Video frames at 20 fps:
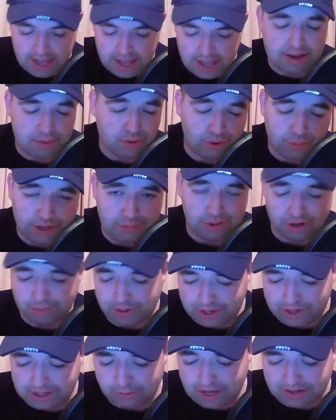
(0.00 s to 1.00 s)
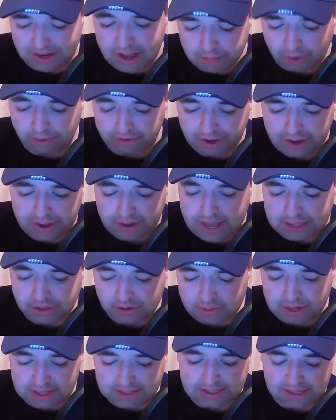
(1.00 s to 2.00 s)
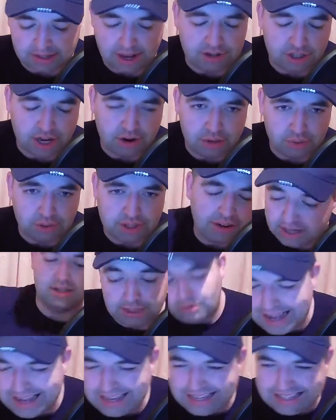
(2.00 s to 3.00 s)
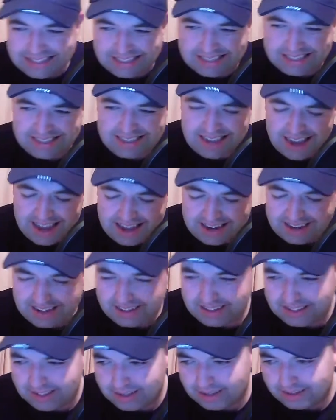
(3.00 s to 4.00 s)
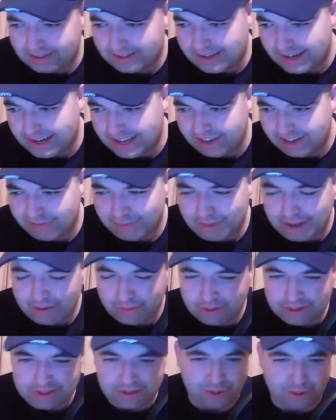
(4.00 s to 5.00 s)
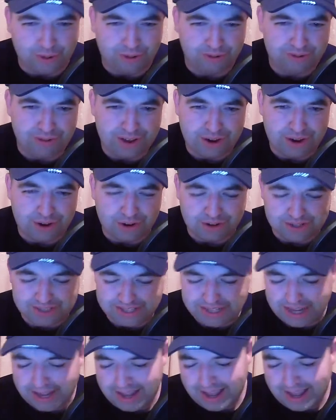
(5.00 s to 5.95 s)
horse that I've been following very, very closely, but has tended to leave me with sore fingers